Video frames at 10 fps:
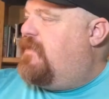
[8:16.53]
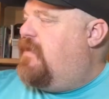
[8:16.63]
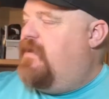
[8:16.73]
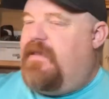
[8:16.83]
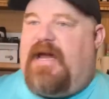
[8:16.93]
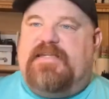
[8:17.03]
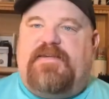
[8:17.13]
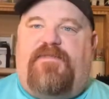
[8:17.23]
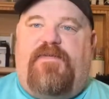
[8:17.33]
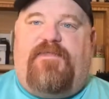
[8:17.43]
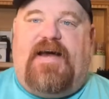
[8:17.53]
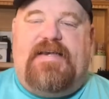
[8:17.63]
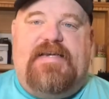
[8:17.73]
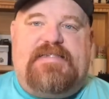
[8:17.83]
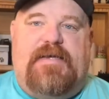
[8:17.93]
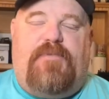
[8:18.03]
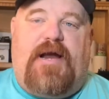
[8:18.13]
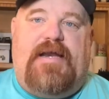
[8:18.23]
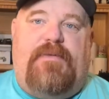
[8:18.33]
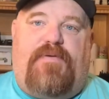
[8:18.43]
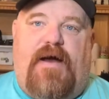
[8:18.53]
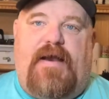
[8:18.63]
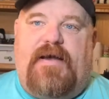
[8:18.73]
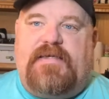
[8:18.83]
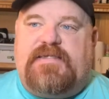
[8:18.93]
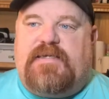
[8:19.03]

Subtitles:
Guys, if you find Disney branded products,